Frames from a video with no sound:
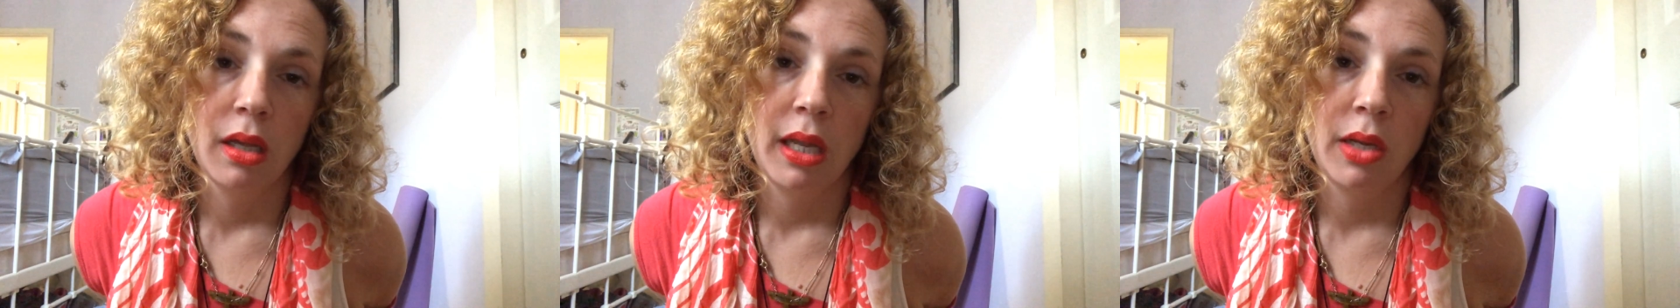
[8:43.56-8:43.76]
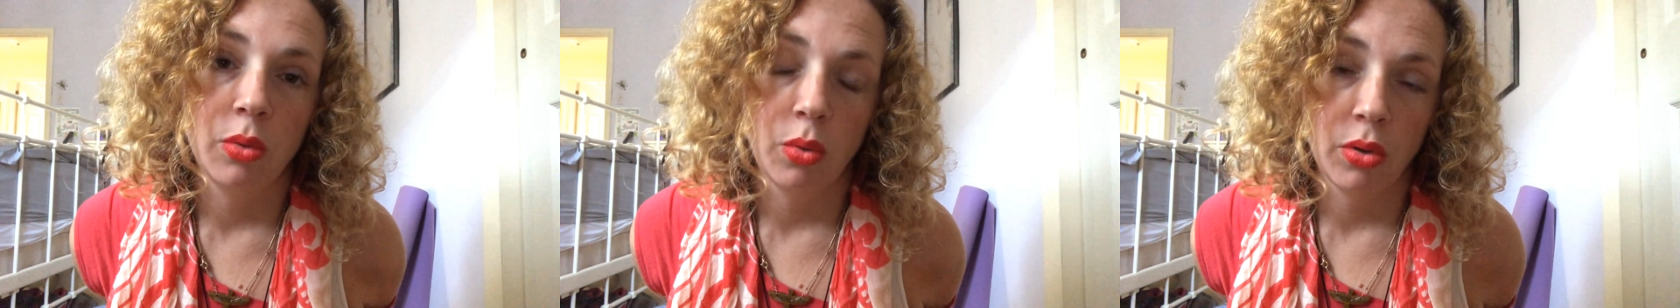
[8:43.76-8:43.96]

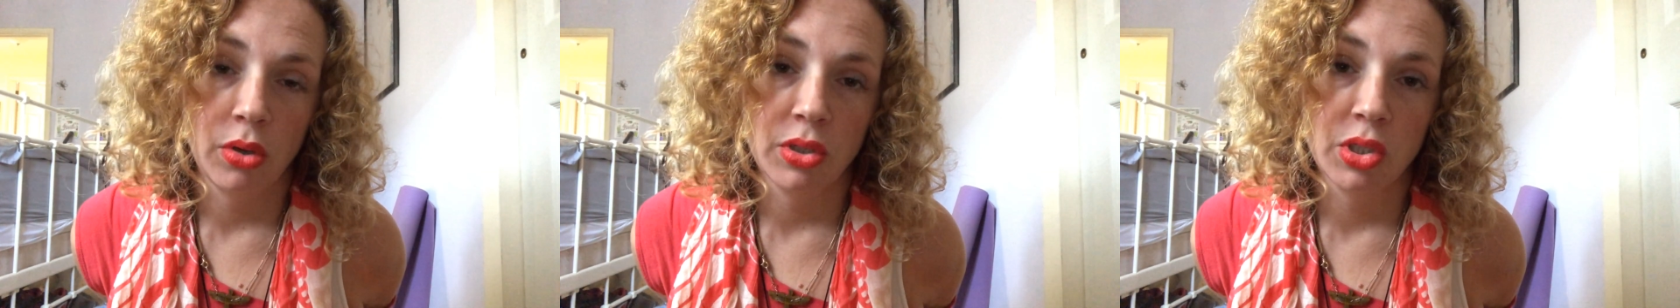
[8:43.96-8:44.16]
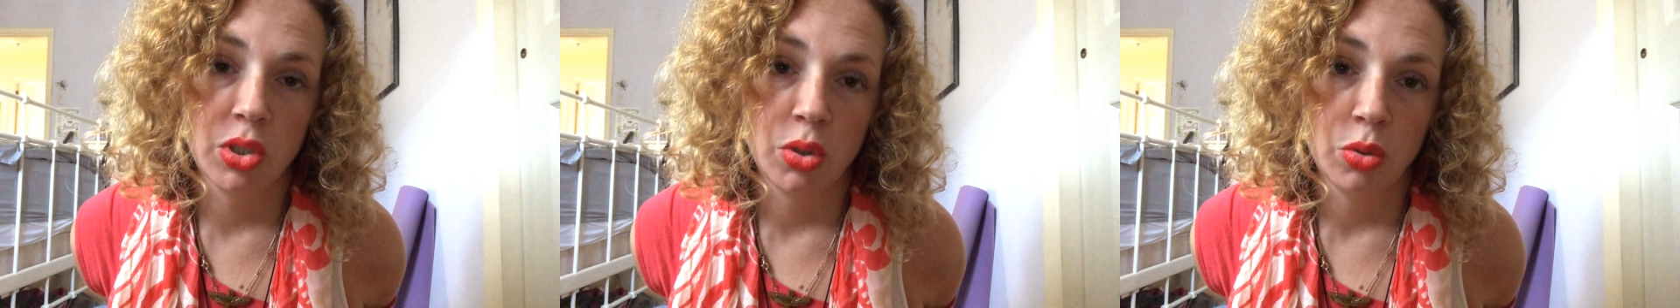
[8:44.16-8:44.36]
in
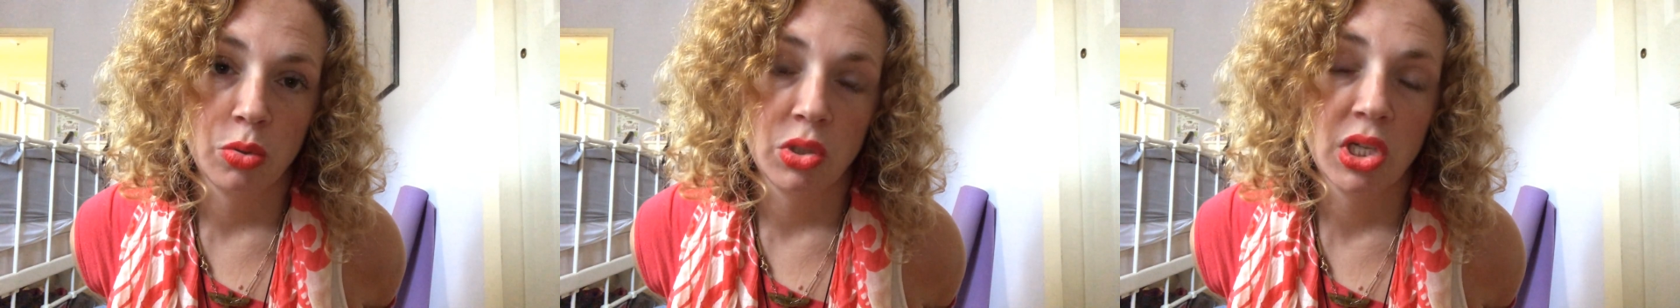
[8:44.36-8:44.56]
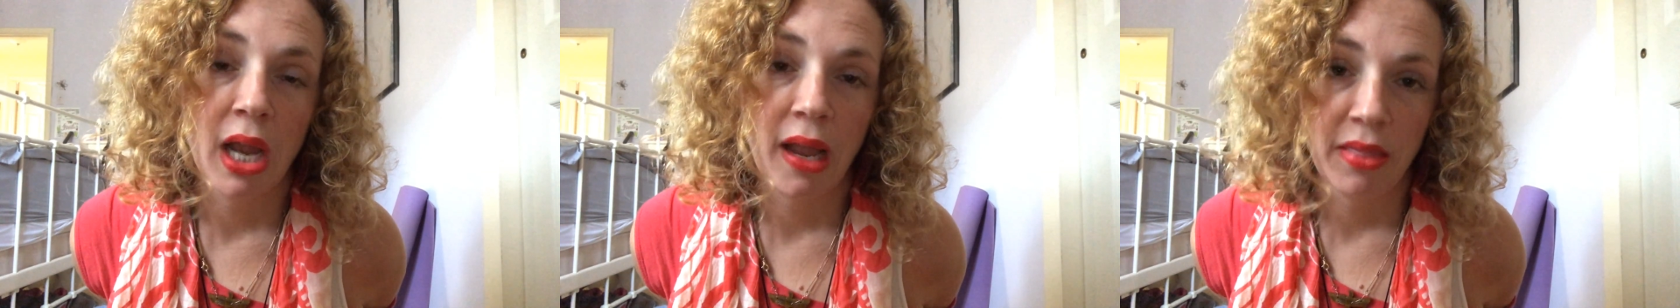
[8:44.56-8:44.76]
order to
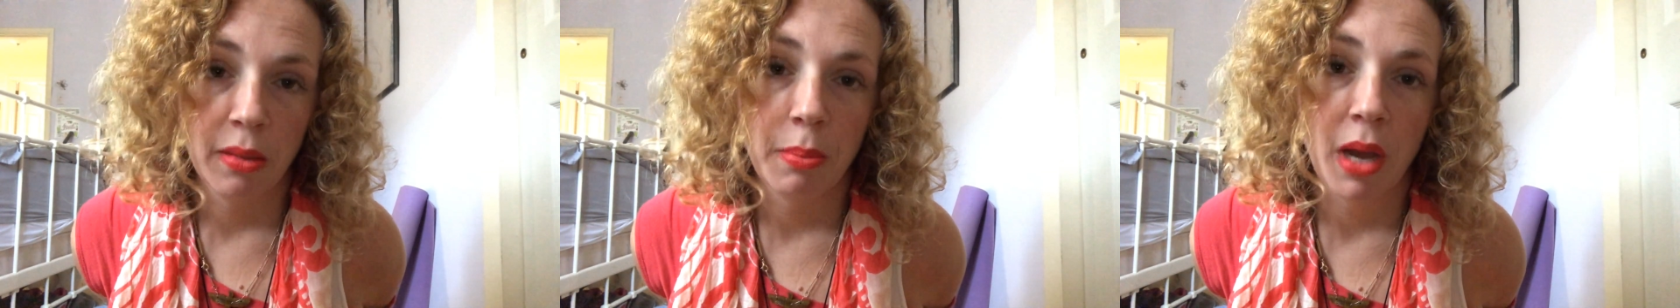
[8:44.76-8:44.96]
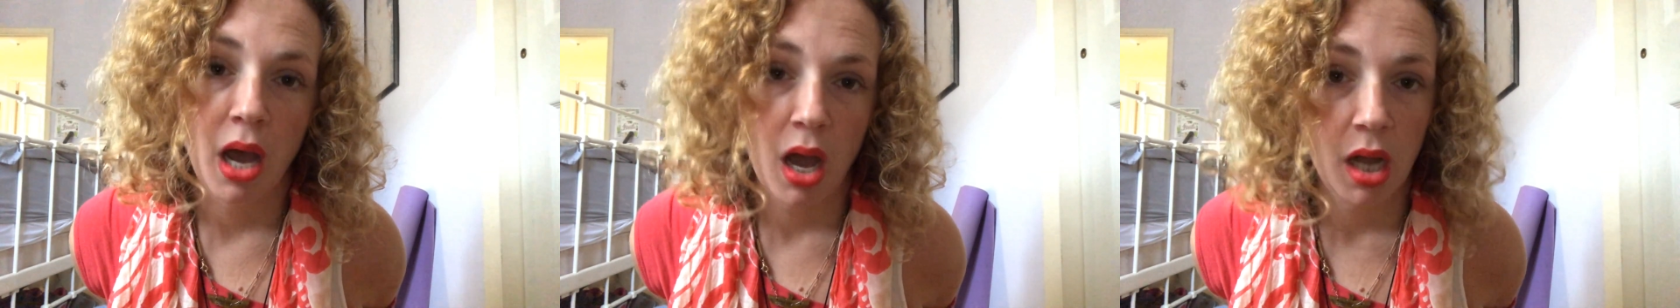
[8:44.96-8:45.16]
check the
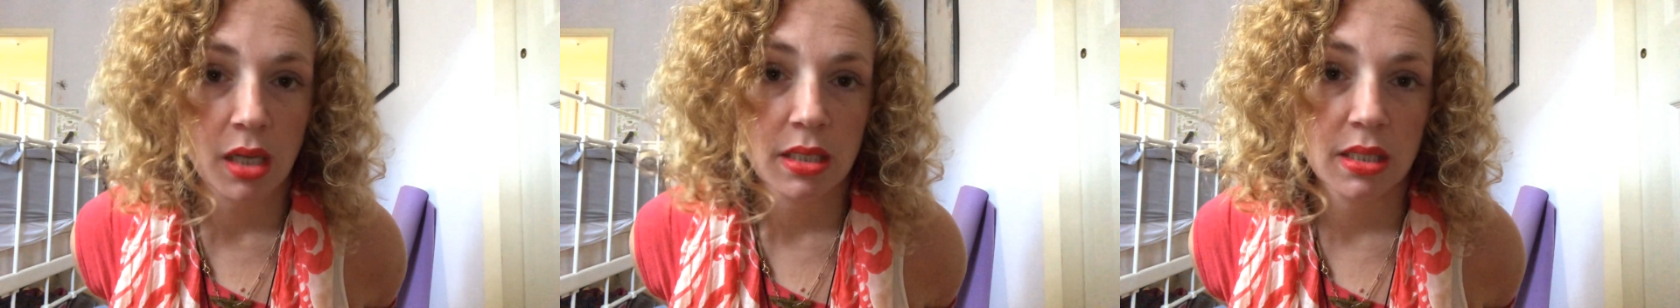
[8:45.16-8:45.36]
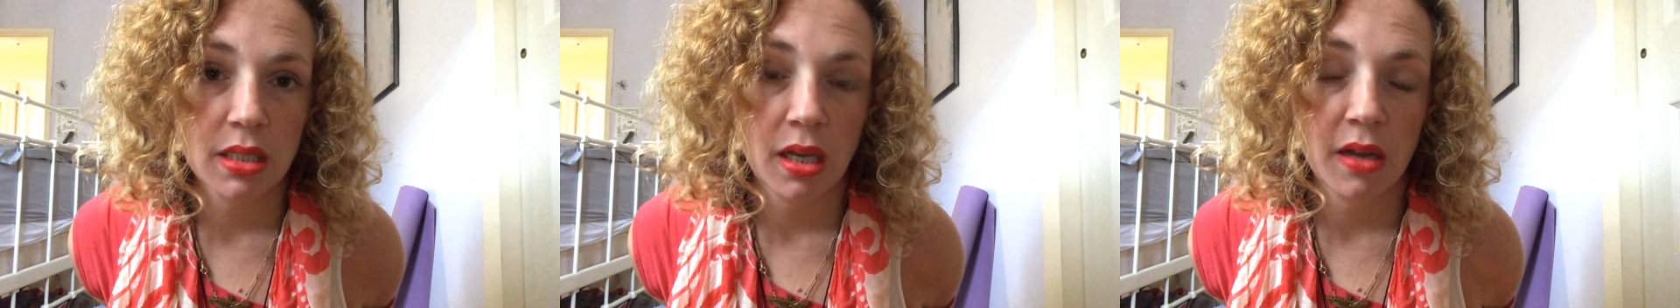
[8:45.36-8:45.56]

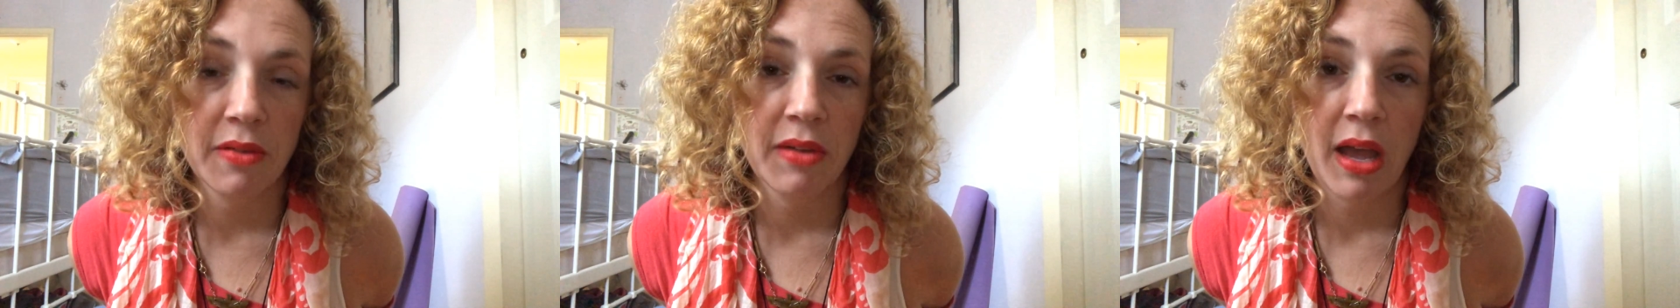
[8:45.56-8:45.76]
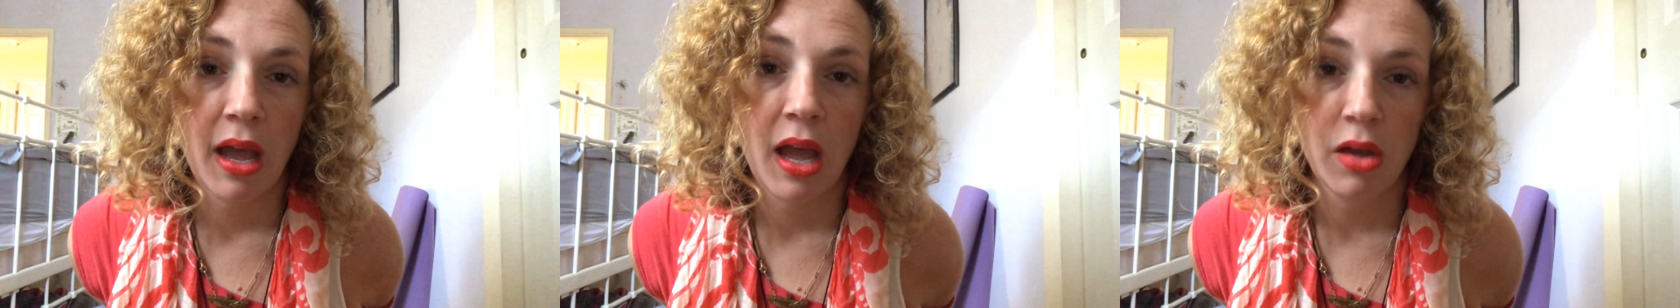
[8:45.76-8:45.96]
box of
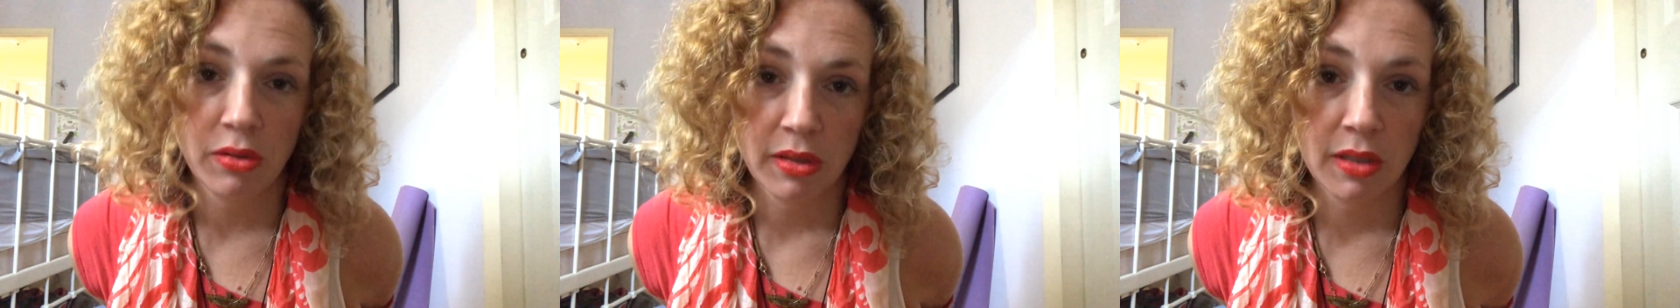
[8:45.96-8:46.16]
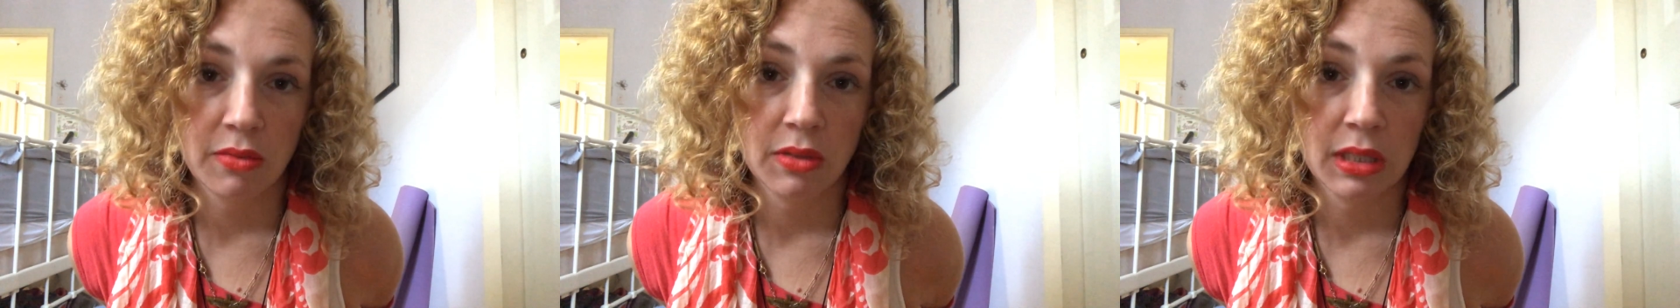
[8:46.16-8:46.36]
a
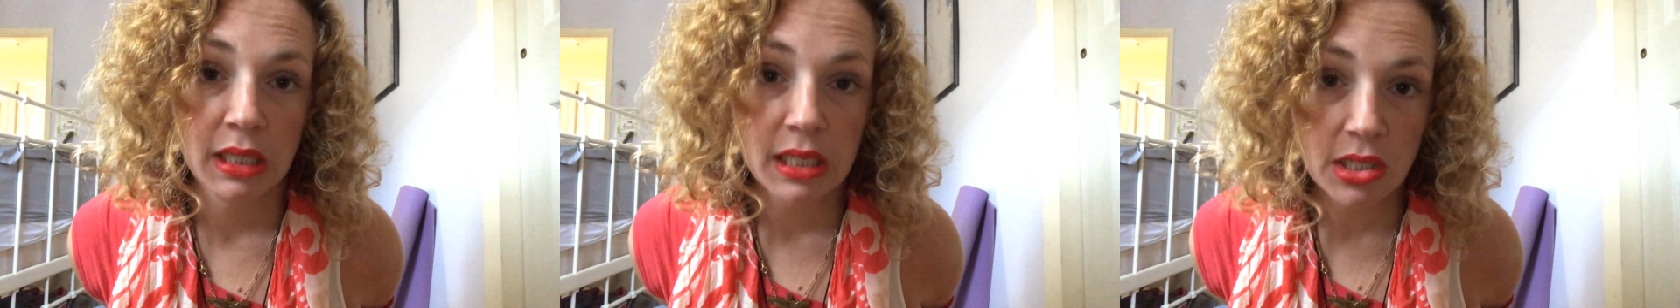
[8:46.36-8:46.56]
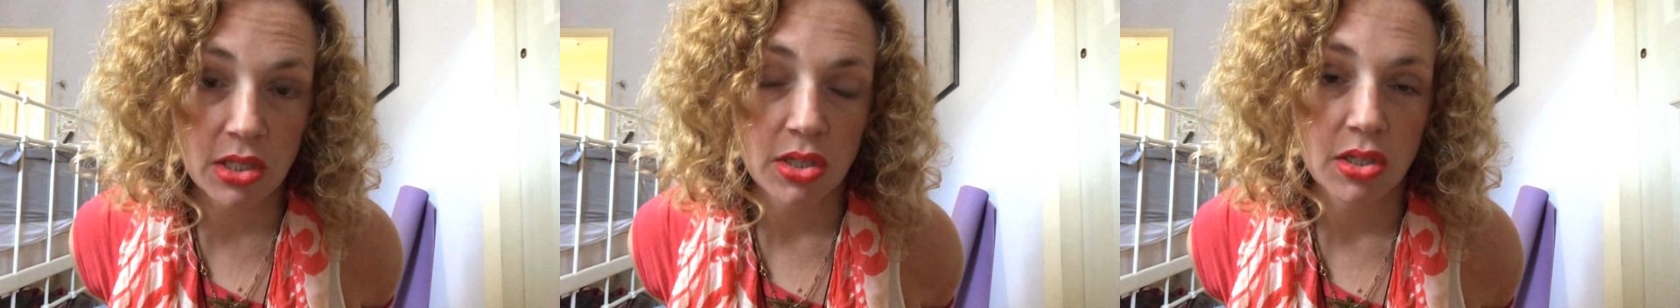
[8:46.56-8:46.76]
healthy
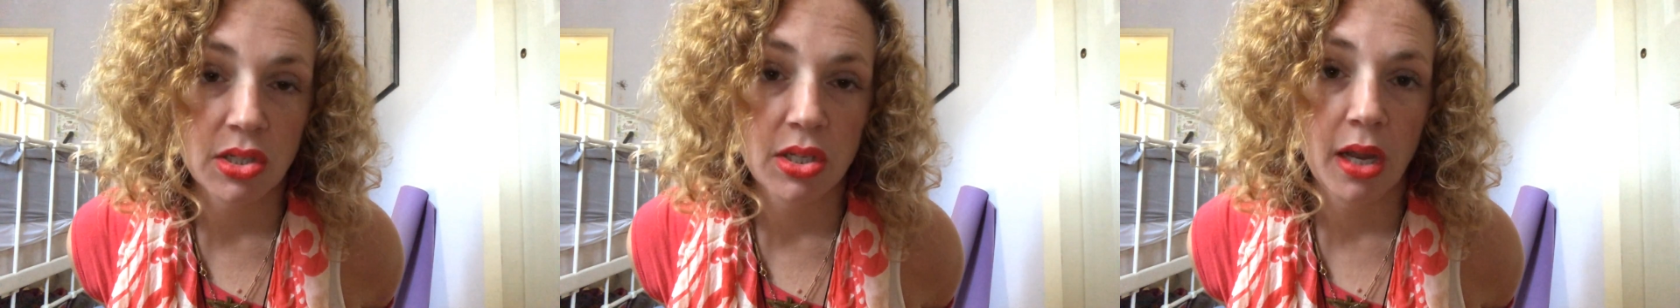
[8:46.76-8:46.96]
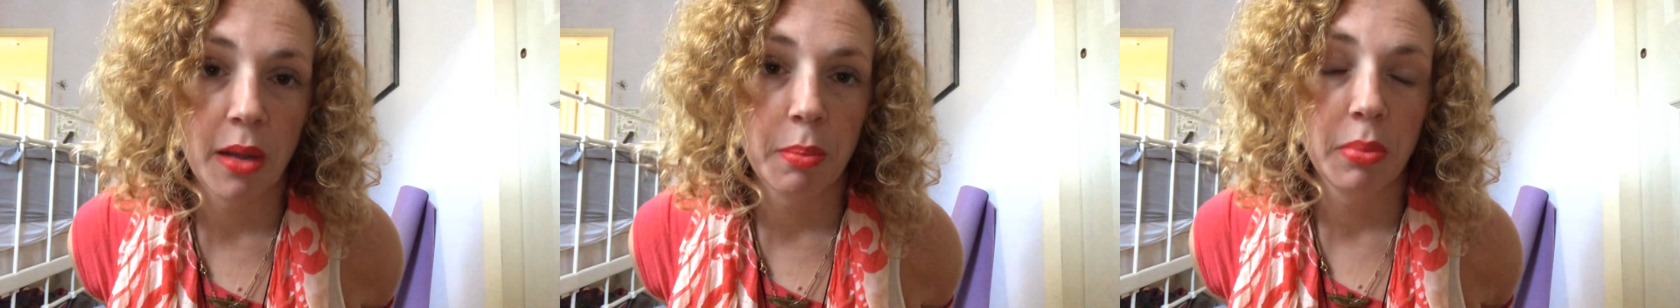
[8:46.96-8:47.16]

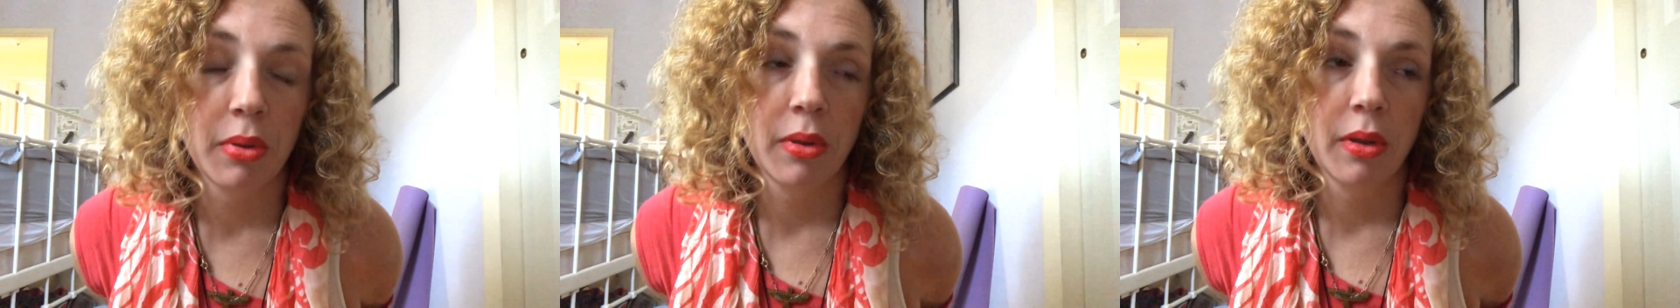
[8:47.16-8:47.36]
relationship,